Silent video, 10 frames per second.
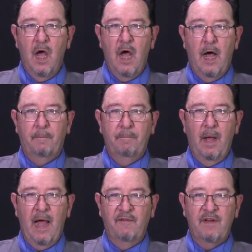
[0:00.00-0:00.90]
Um,
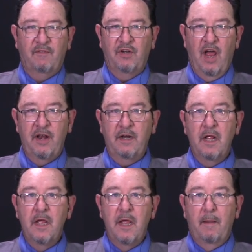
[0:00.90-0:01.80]
I've never done it
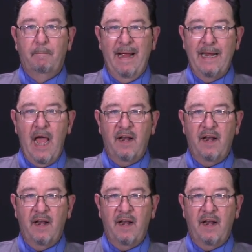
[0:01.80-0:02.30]
may not